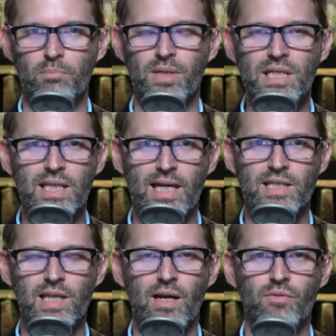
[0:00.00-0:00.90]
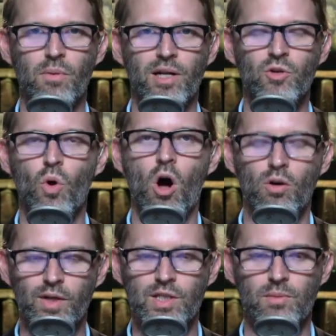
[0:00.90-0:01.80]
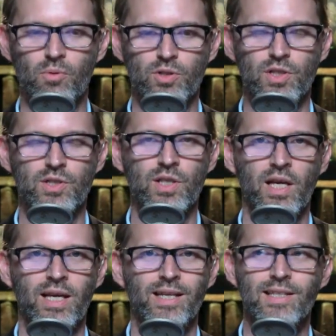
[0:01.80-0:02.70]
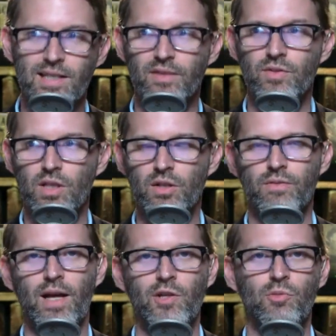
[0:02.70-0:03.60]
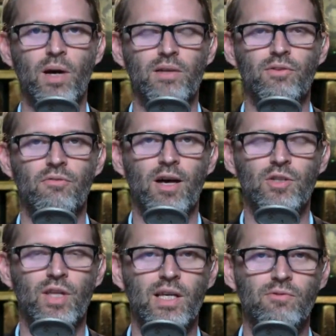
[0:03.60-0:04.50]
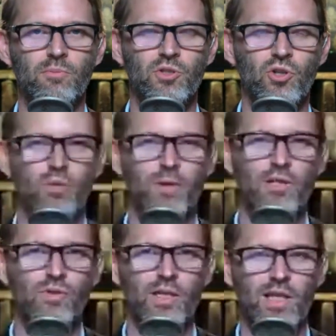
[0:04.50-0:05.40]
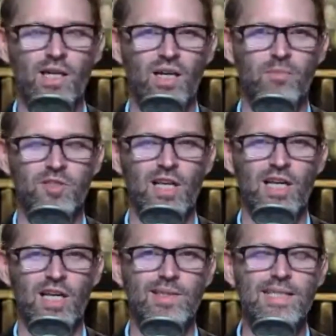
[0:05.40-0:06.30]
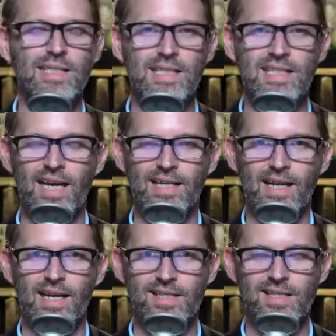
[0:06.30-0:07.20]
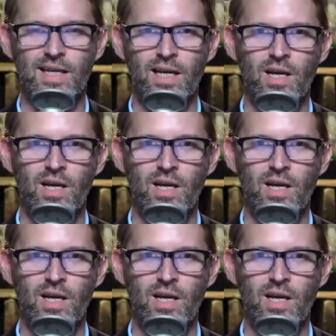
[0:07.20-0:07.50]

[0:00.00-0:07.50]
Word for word: Big thanks to everybody who already supports us, gives a little value back for the value they get from the show at patreon dot com slash D T N S.